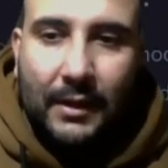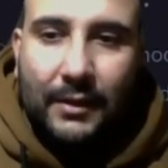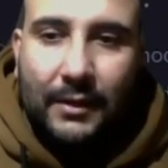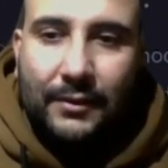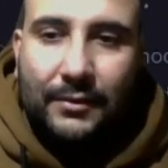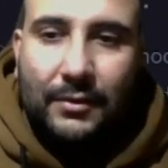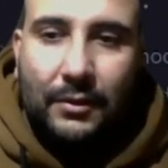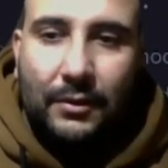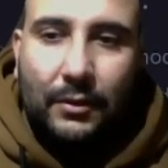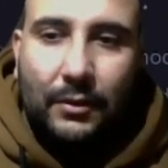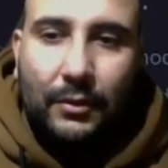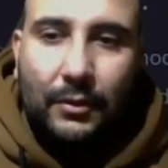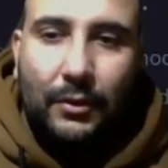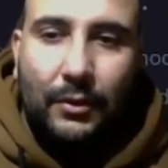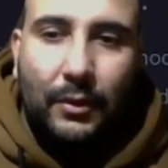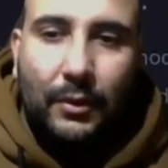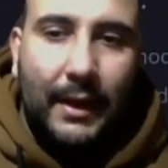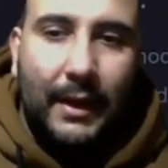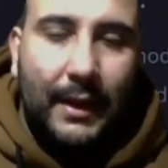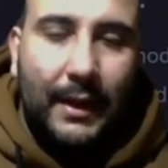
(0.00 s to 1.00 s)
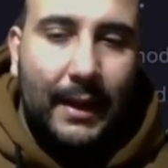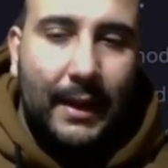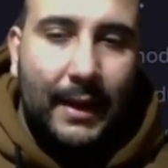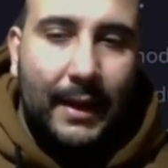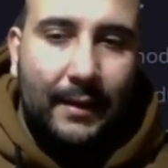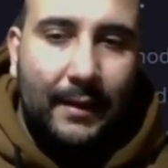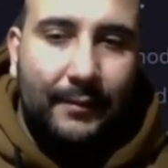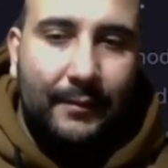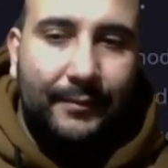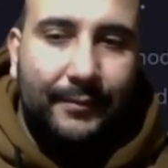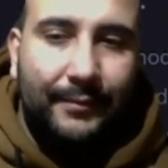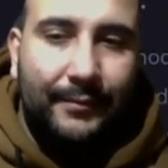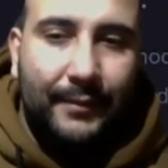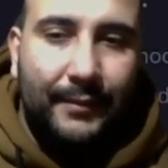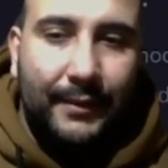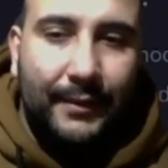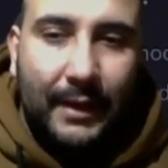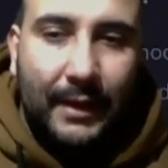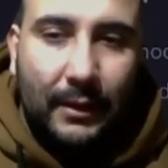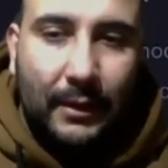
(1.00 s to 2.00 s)
So you can have
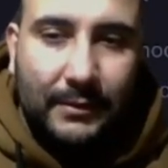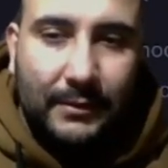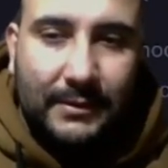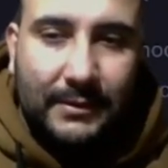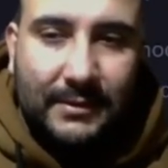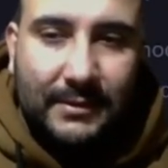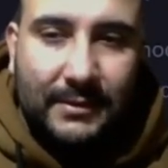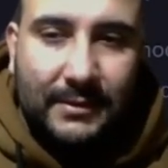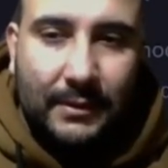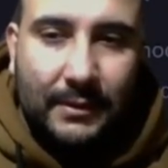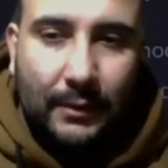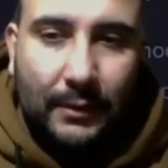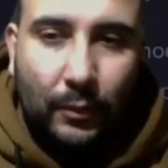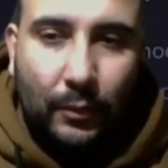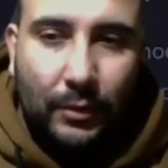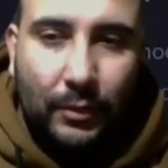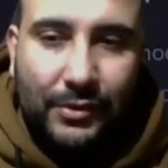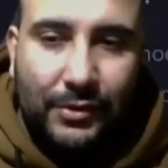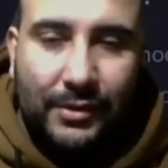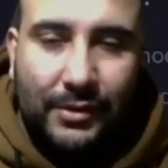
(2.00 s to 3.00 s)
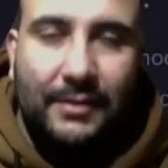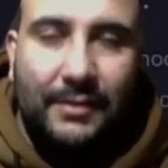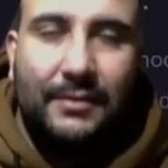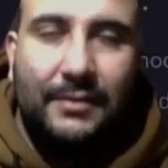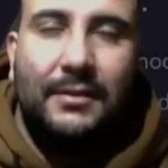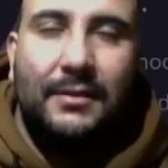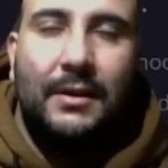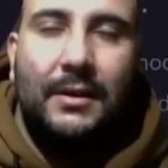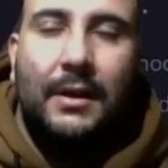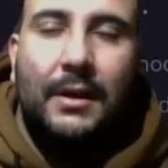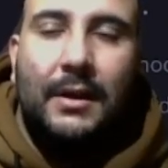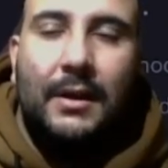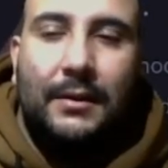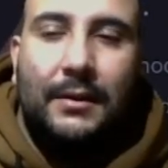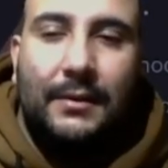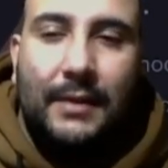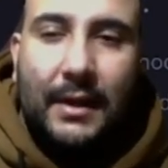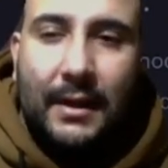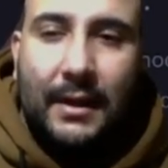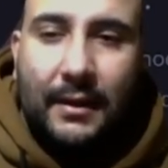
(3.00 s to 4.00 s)
routes, which is
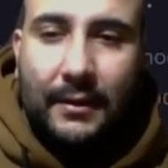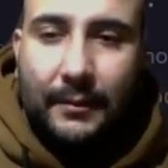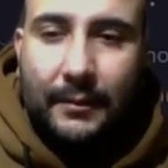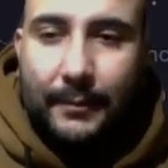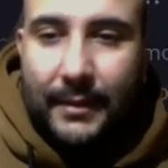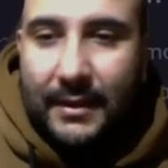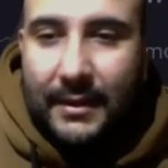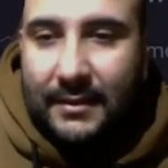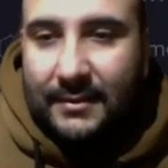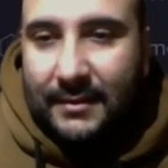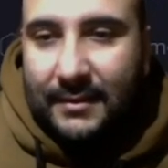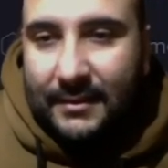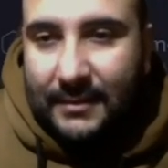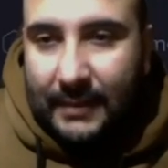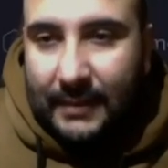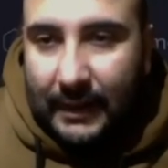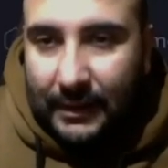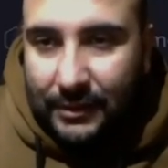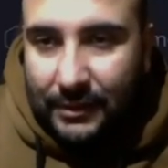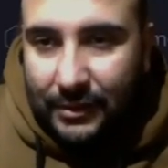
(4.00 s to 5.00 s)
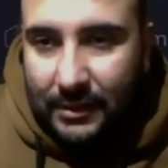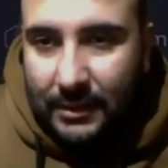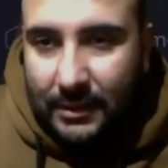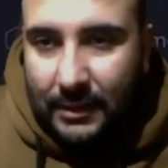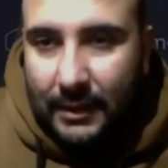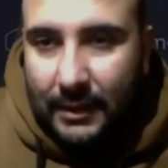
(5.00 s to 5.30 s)
dier based structure,